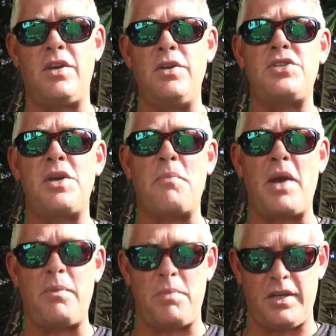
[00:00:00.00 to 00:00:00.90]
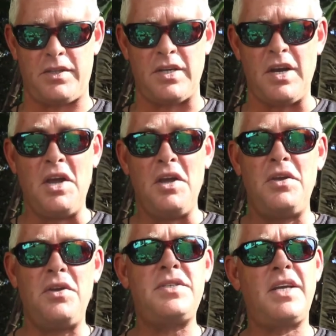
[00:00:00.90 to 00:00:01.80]
Lucia Main Beach
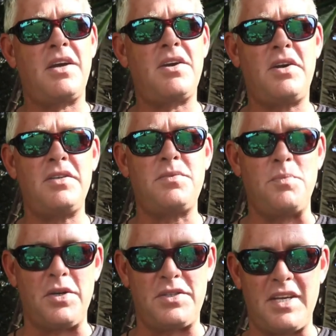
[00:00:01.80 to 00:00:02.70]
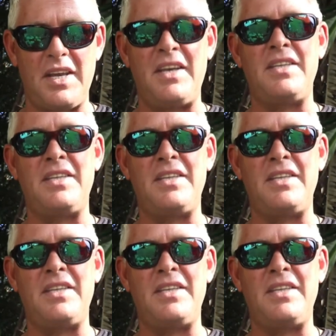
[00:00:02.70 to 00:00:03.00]
using a Castmaster and